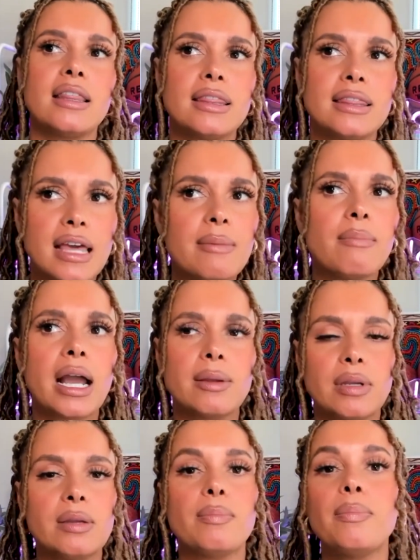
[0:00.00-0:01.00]
They might
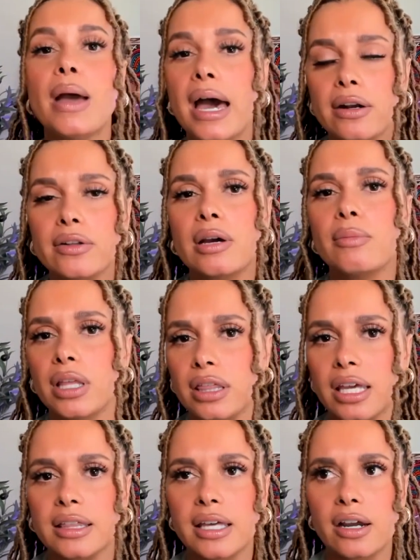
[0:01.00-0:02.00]
be better than we
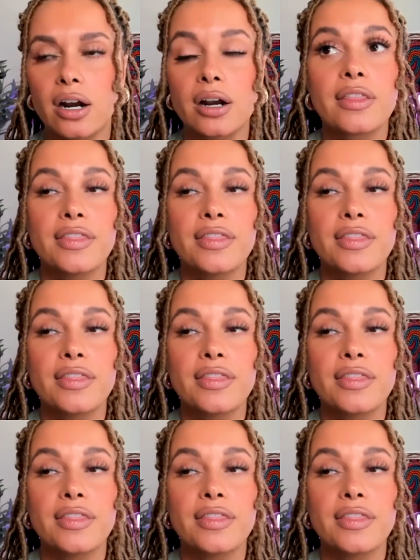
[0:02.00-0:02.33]
think they are.